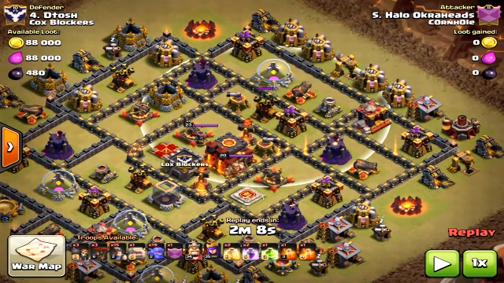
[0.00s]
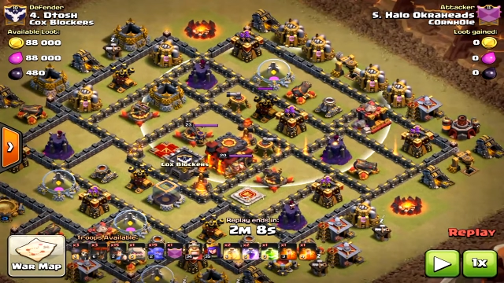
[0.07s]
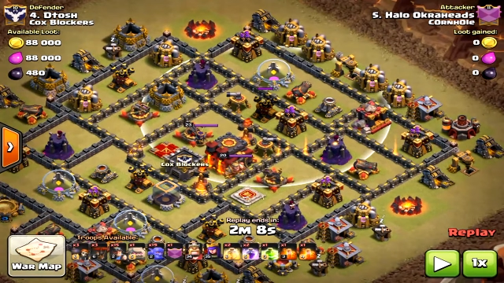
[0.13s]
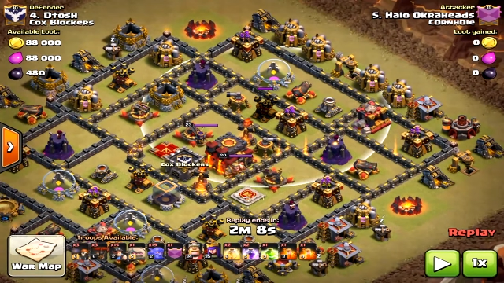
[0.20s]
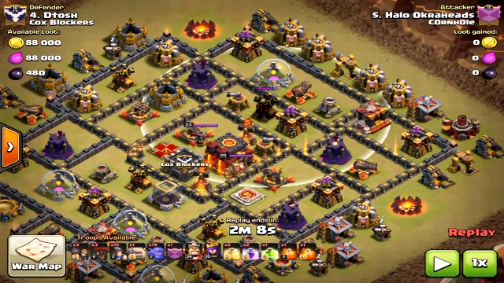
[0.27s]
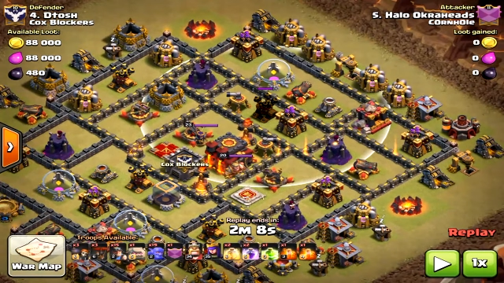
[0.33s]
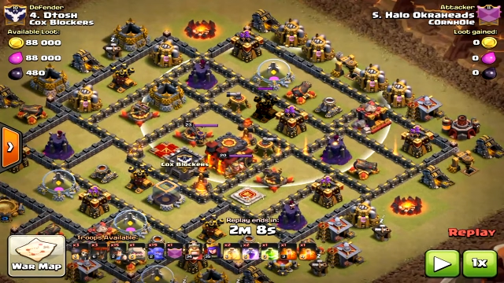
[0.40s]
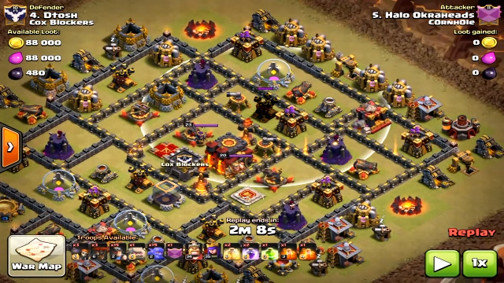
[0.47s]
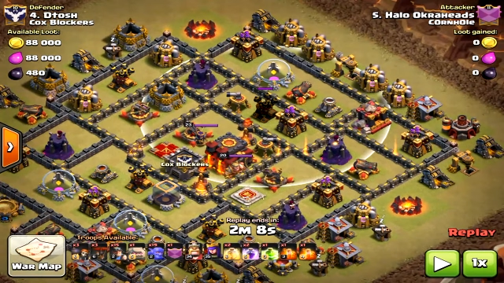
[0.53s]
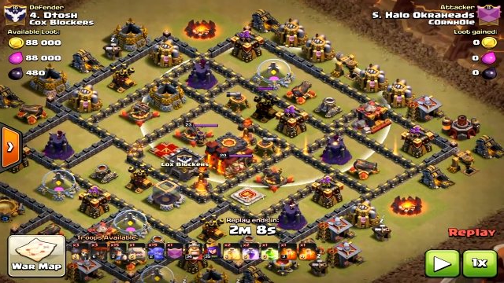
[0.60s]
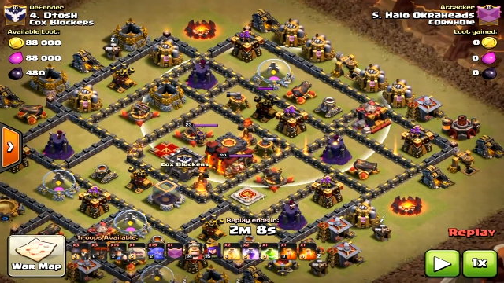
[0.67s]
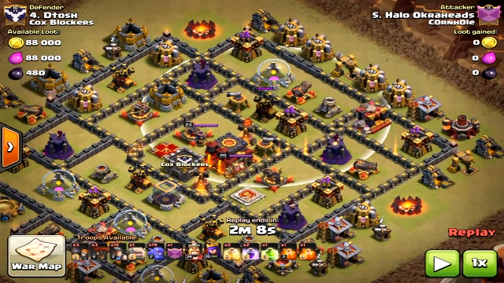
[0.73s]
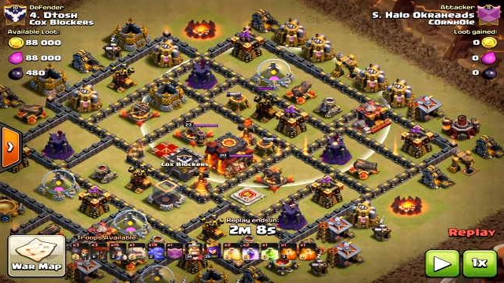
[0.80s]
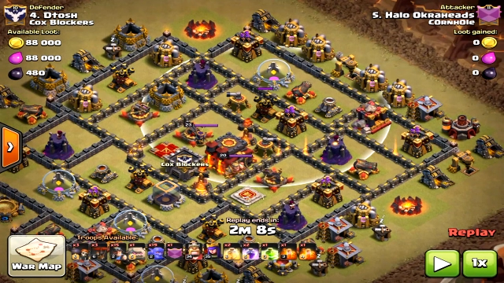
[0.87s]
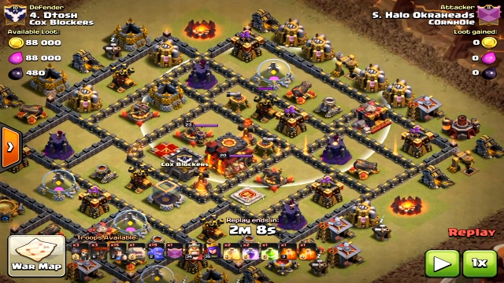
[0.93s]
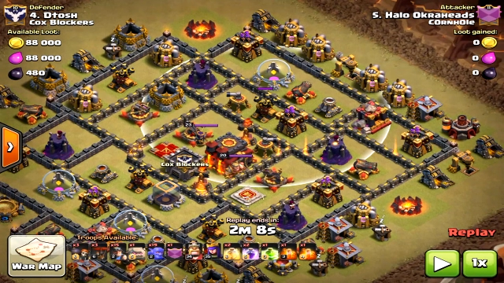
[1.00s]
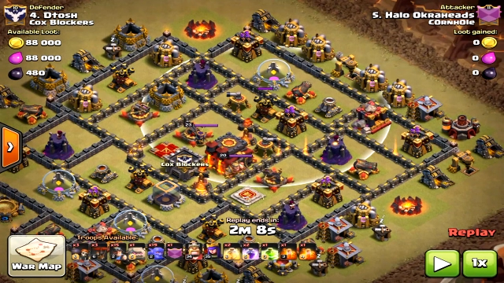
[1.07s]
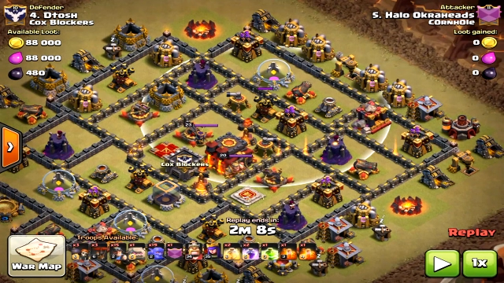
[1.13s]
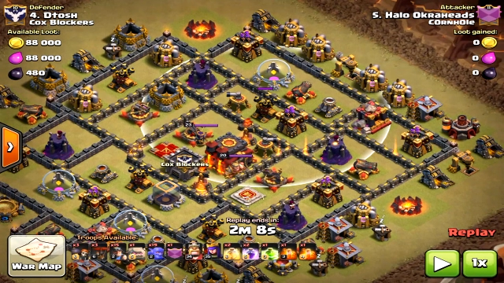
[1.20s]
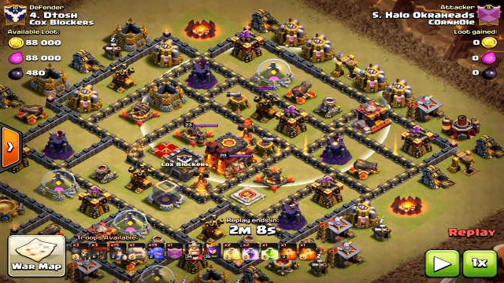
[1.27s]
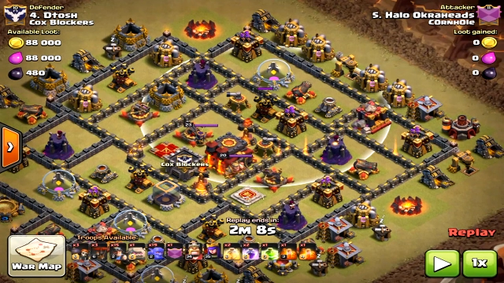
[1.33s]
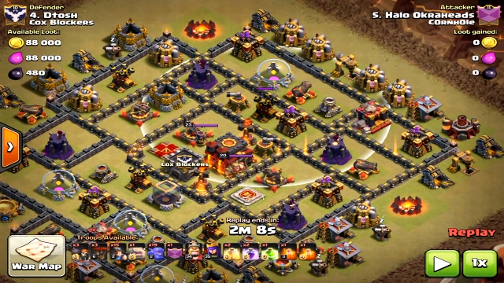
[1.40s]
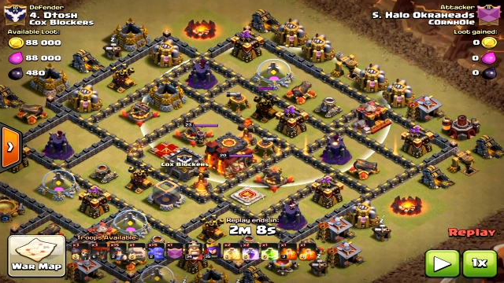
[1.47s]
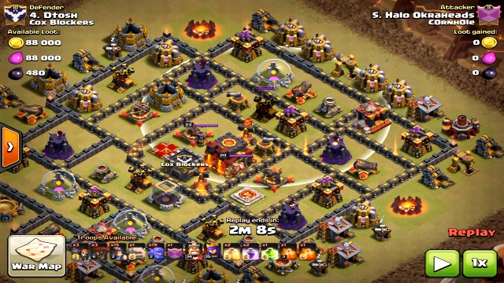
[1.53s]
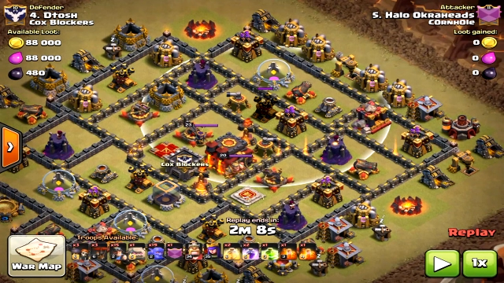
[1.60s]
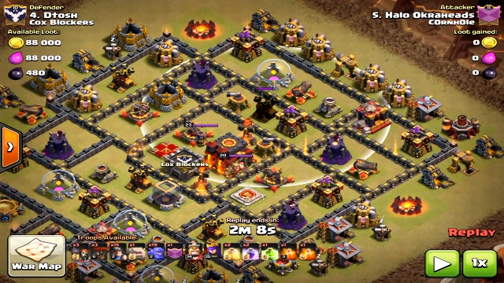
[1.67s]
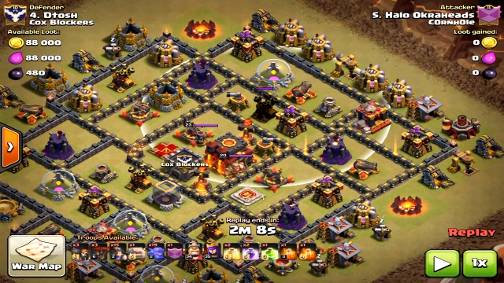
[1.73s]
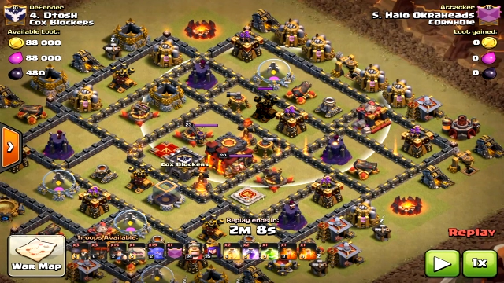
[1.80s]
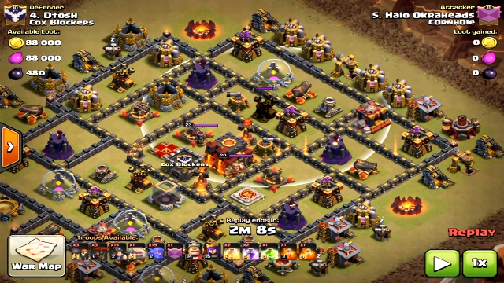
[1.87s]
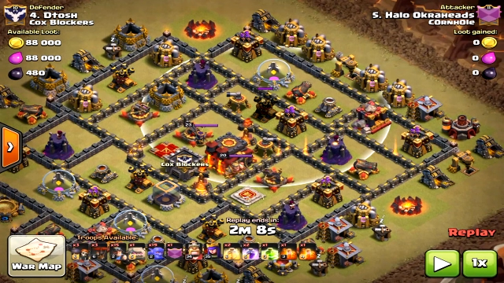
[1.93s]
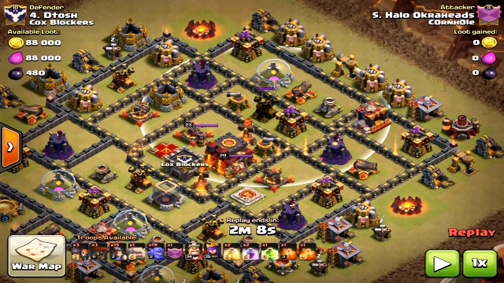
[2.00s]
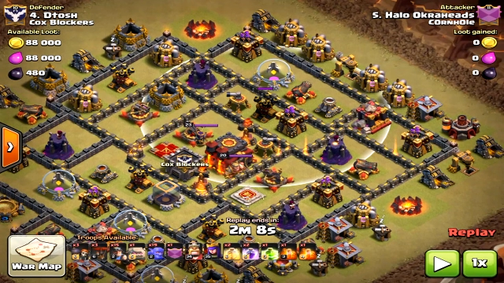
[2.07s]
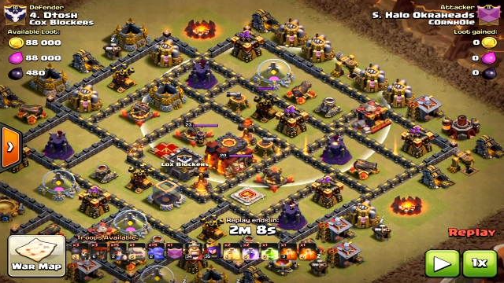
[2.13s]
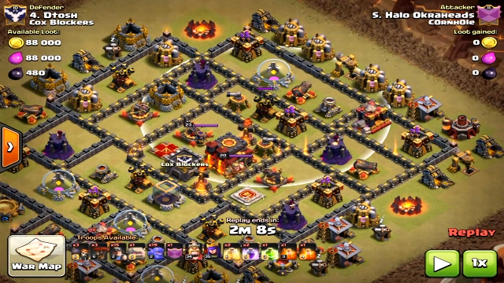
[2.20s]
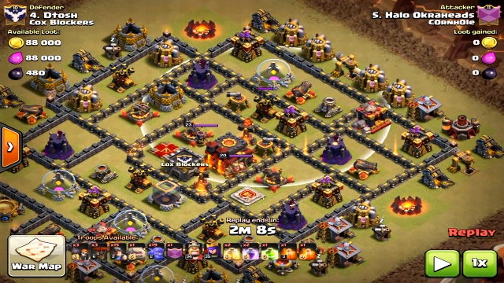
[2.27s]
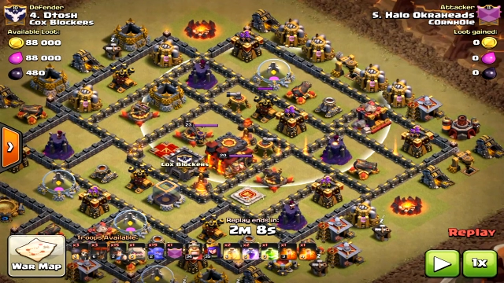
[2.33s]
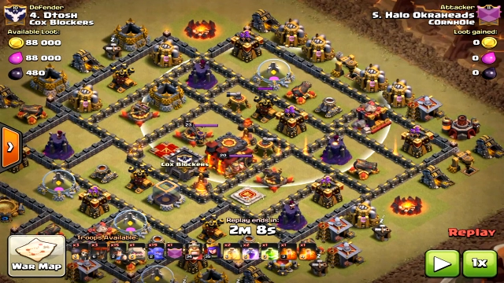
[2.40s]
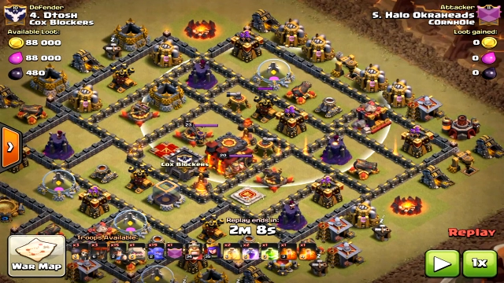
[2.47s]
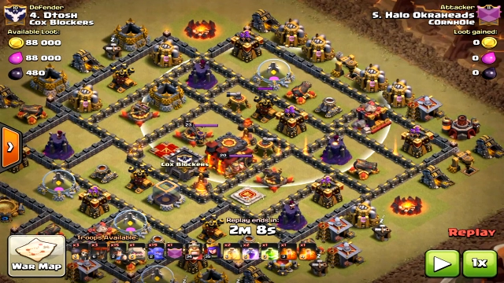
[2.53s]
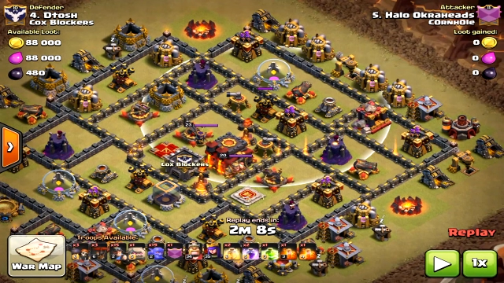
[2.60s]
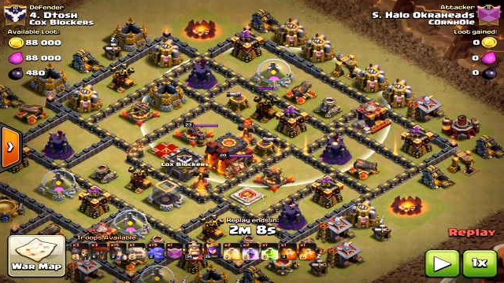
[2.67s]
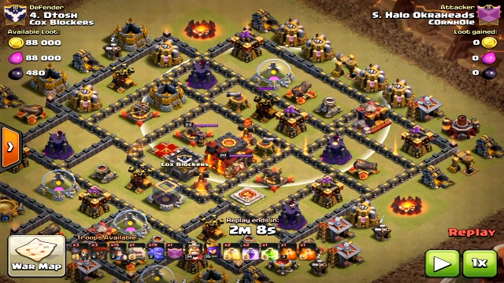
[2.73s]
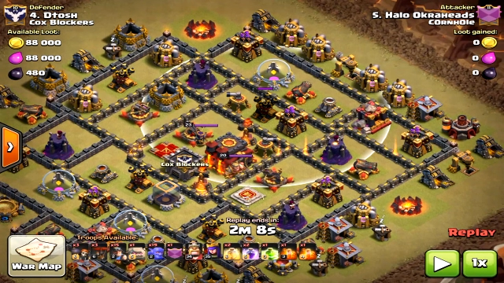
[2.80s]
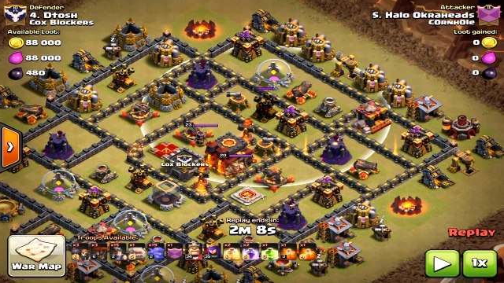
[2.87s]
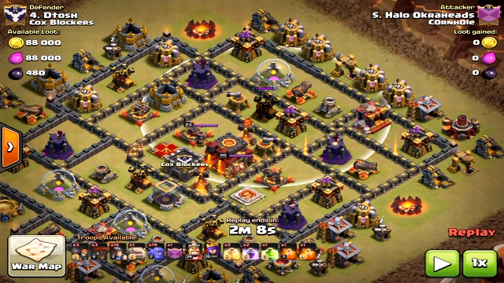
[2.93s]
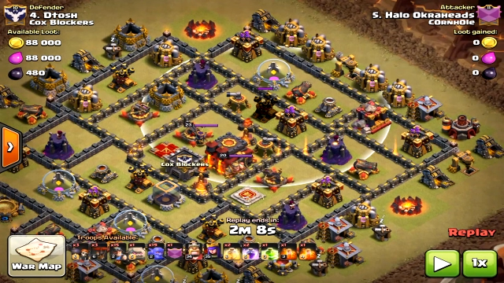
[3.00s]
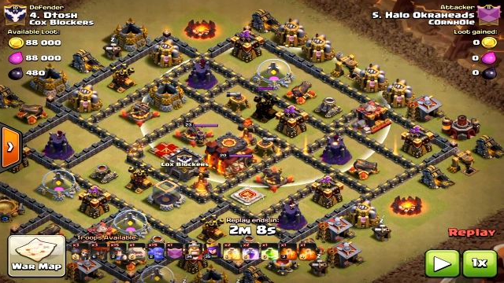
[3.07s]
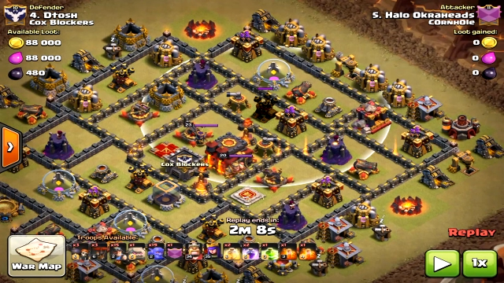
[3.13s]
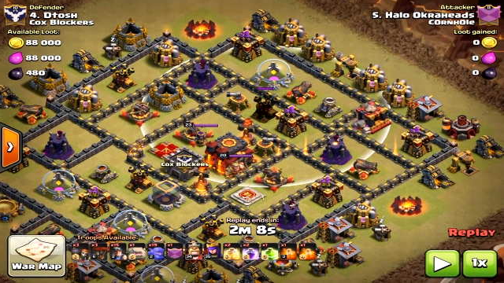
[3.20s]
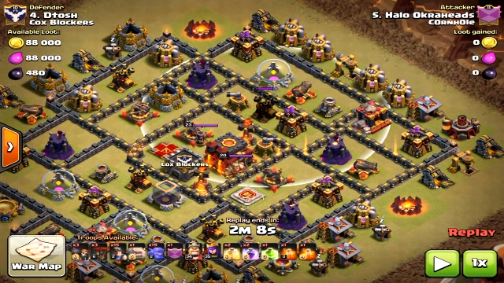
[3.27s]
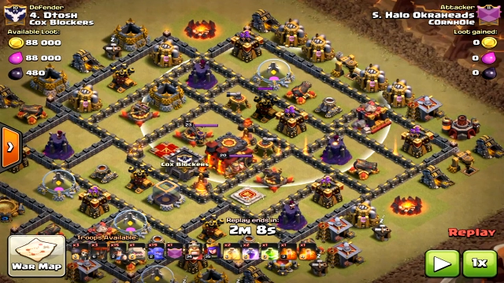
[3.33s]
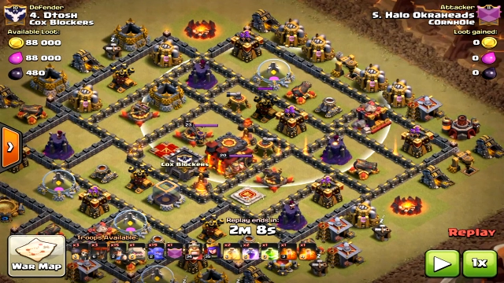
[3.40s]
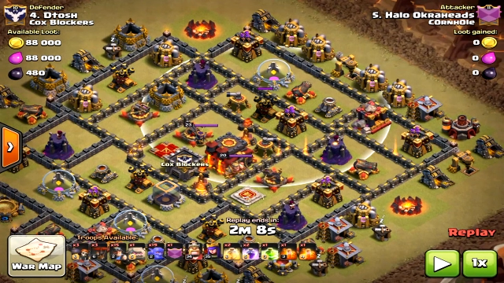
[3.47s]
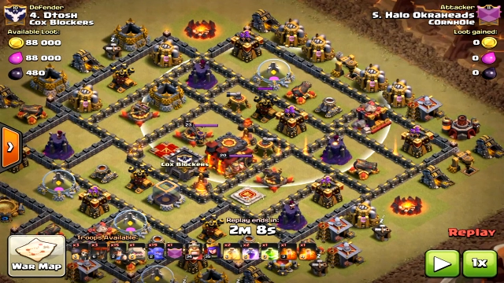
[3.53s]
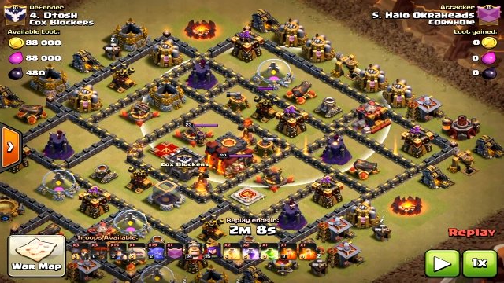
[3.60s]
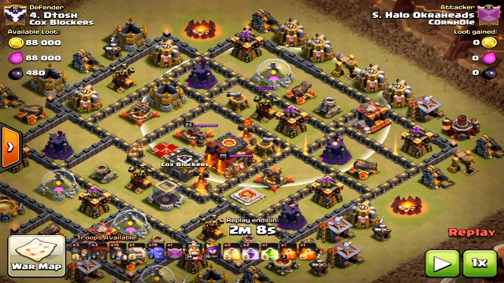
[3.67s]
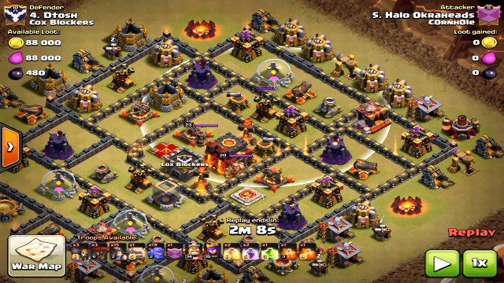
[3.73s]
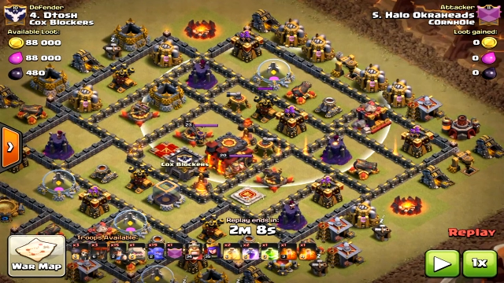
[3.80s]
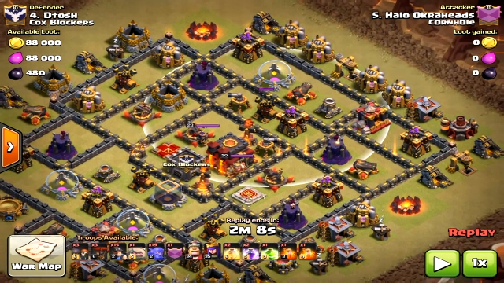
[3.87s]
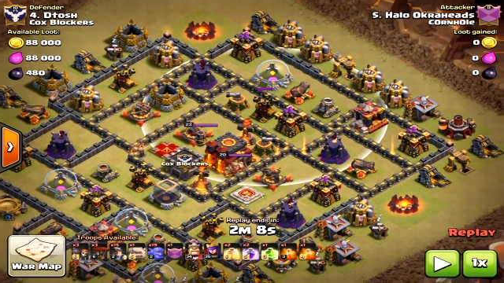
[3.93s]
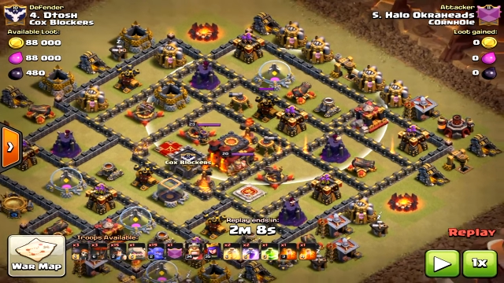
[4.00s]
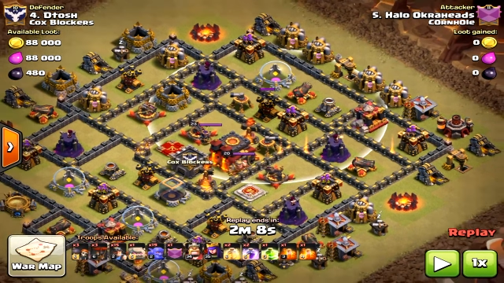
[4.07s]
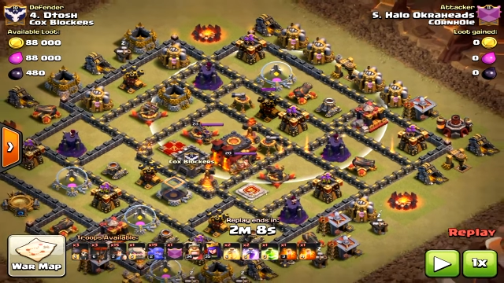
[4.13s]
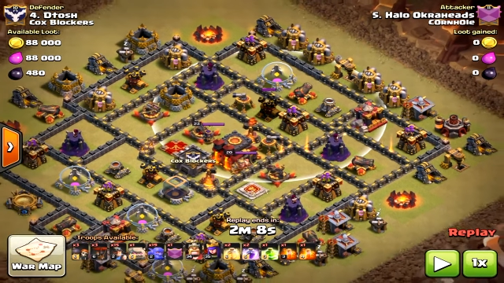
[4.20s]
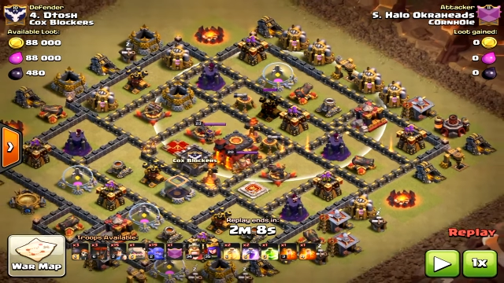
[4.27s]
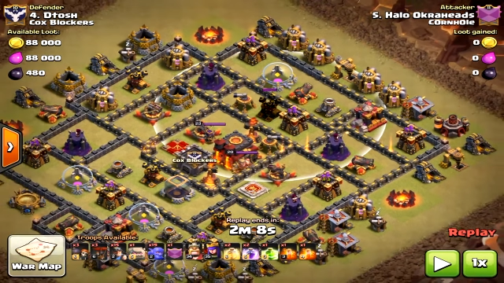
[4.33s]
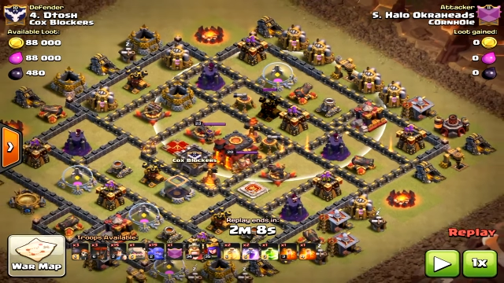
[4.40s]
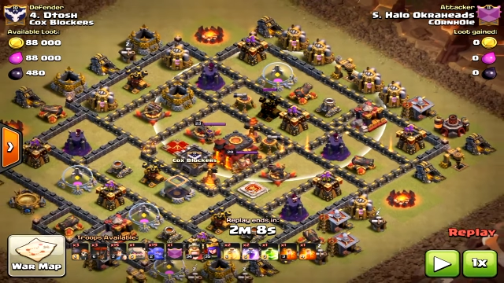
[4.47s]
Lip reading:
[unreadable: no face in view]